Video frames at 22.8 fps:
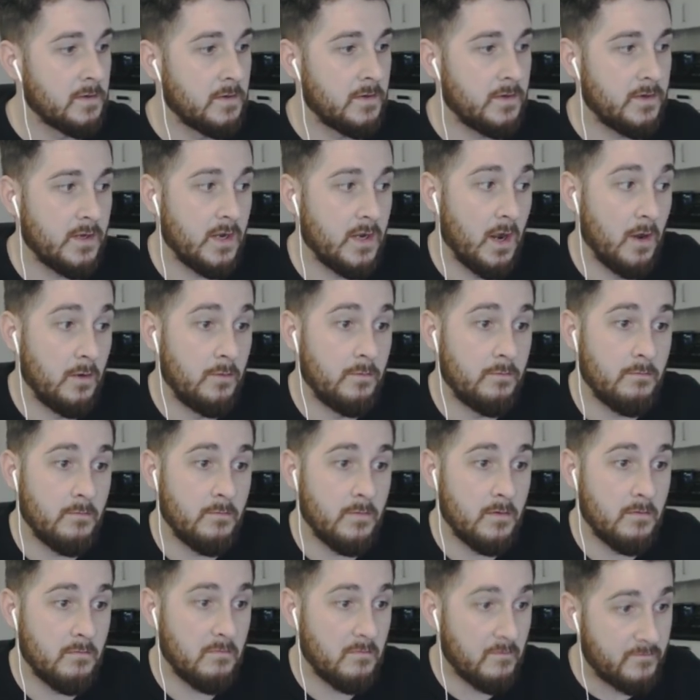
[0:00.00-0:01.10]
you know,
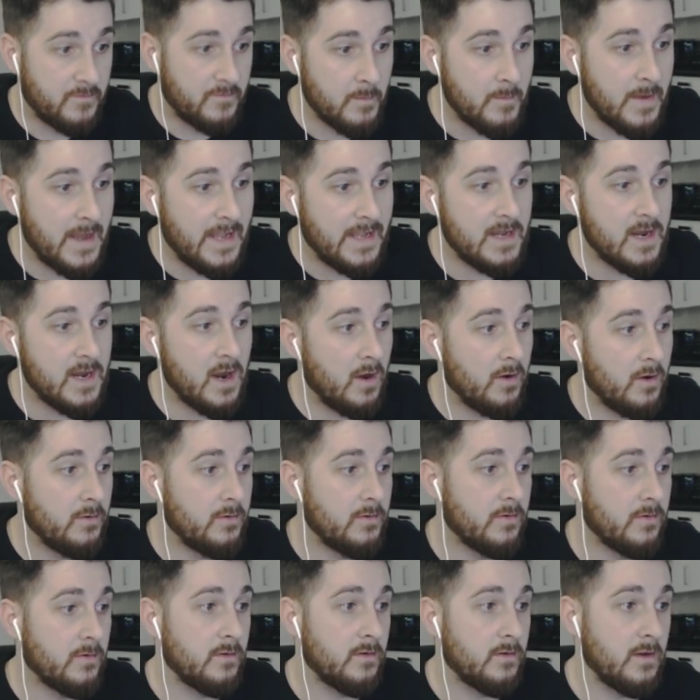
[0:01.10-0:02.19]
Firmino
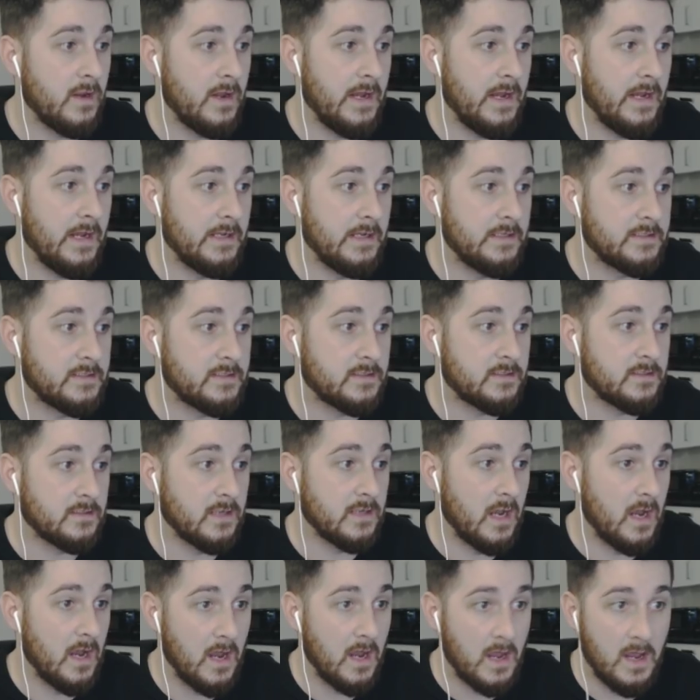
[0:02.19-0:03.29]
is,
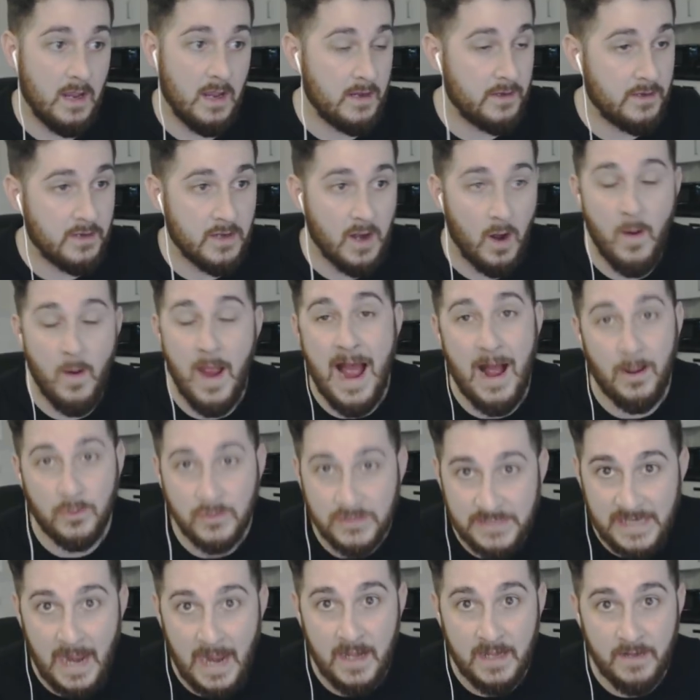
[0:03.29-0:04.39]
uh, you know,
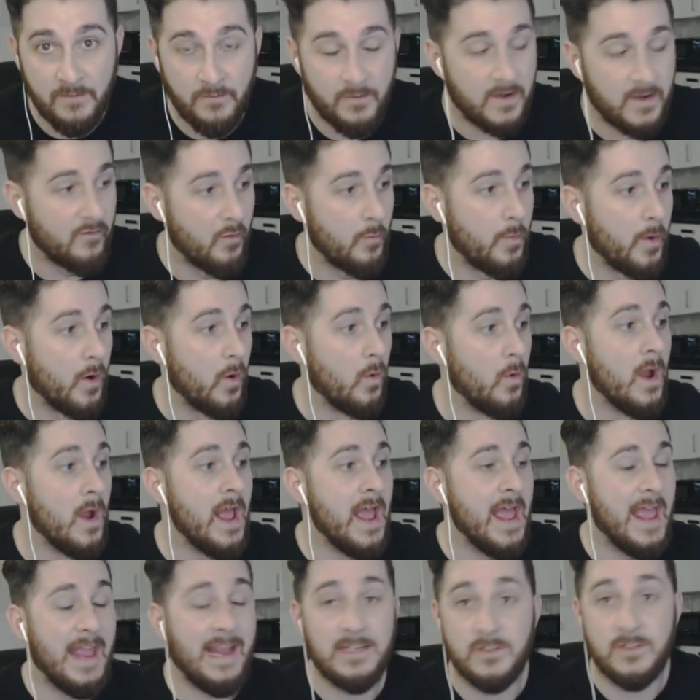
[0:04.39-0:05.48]
outstanding for Liverpool.
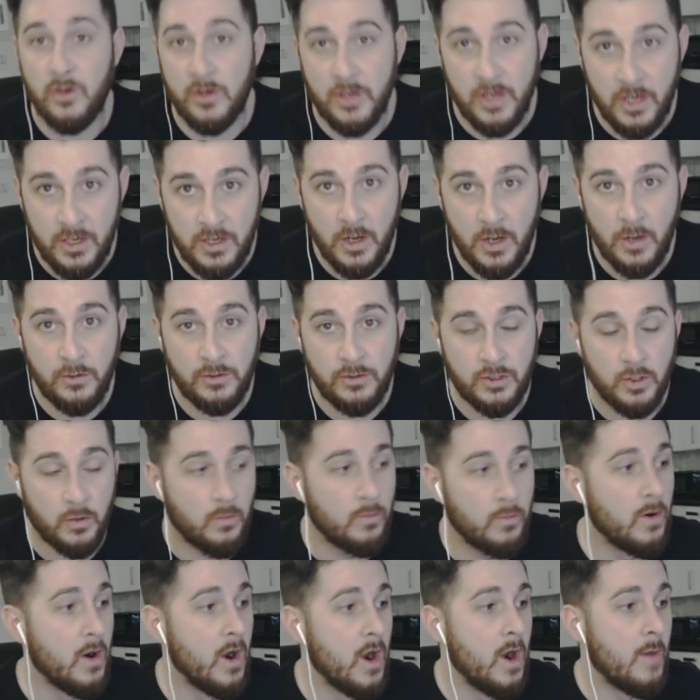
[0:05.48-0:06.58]
He's not your
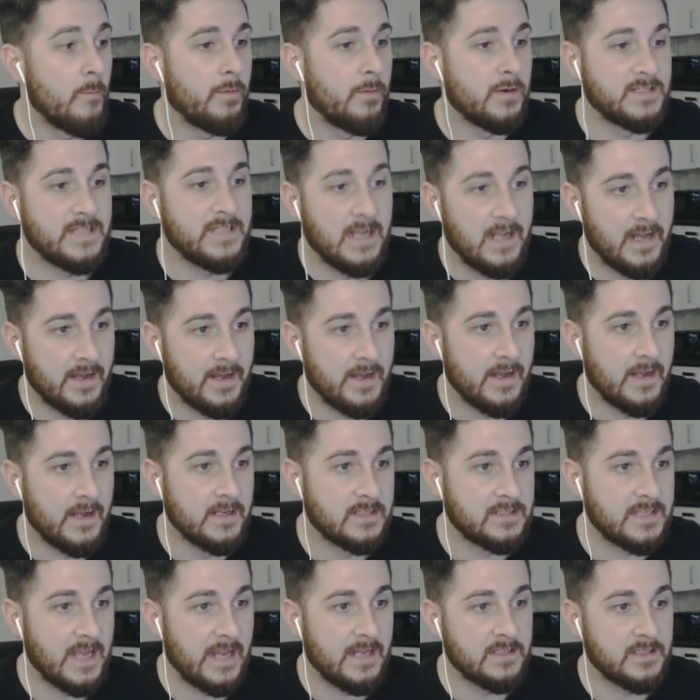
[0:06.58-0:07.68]
usual Brazilian in the
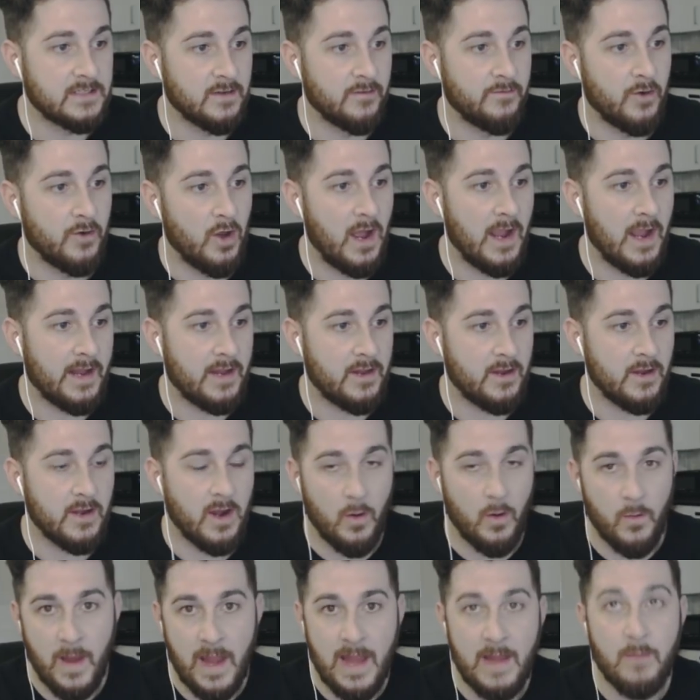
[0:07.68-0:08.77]
sense of like, you
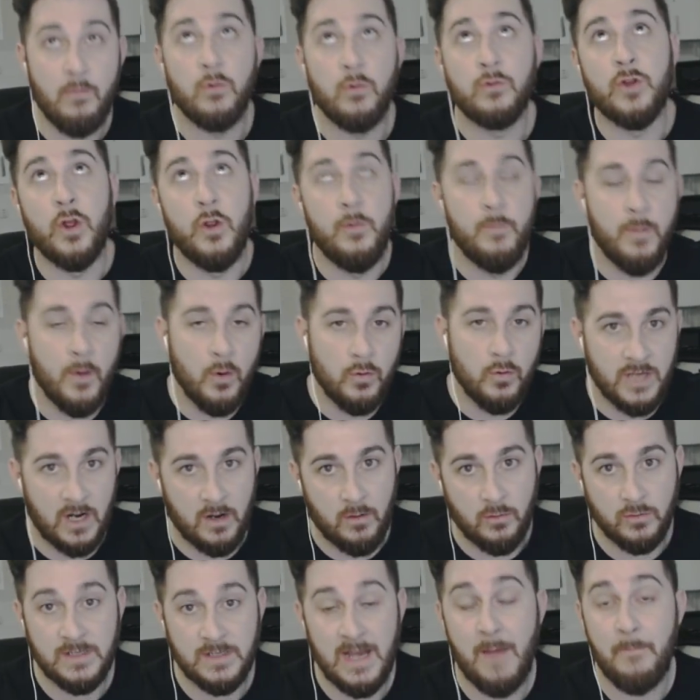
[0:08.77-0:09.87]
know, he will do ball
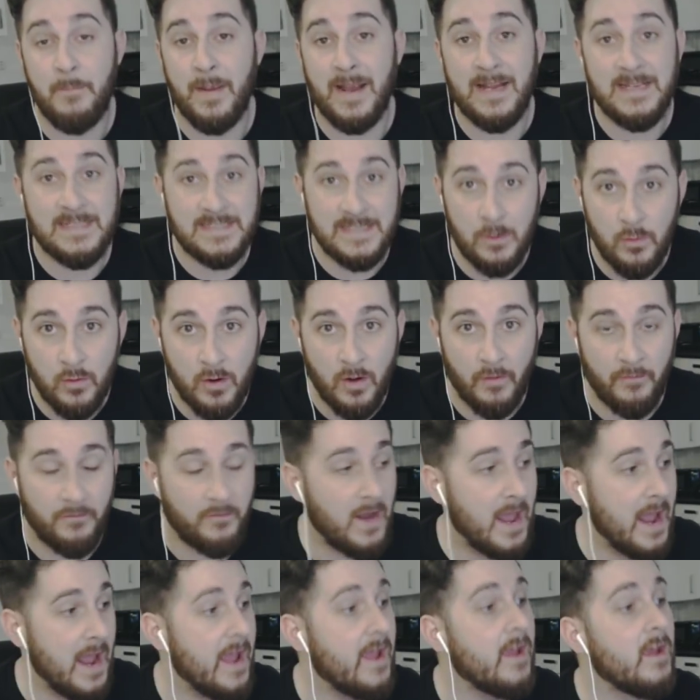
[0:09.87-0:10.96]
juggles and that, but he's still got
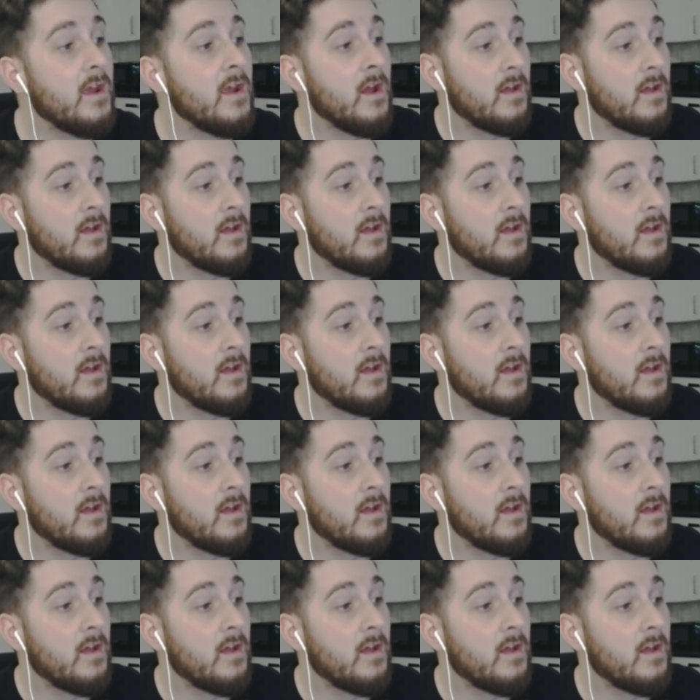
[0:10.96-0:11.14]
flair.